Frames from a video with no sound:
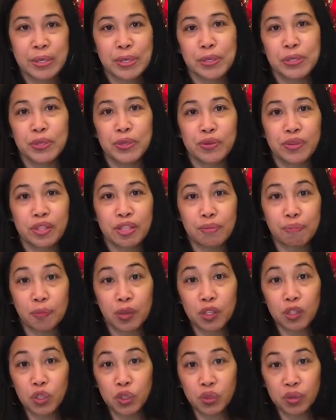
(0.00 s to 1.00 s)
So it
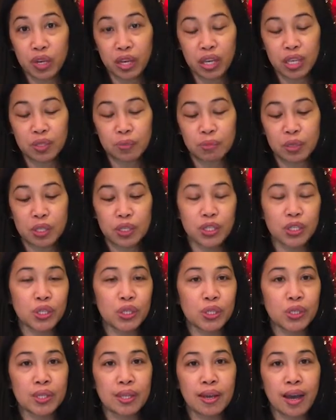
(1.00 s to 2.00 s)
depends, you guys,
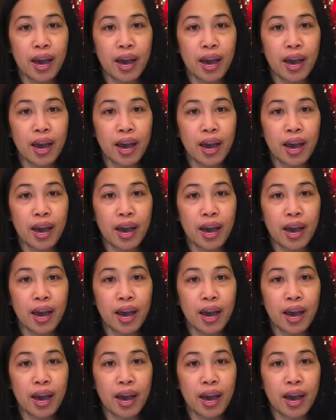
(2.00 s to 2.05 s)
because